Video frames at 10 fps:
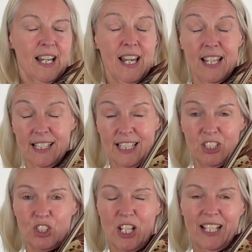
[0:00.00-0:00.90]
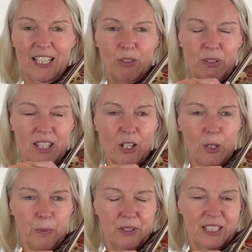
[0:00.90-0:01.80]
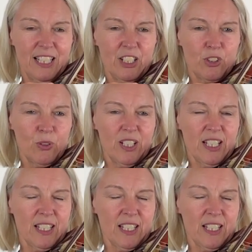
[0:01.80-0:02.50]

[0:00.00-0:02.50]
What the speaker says: And let's check it with the open D string.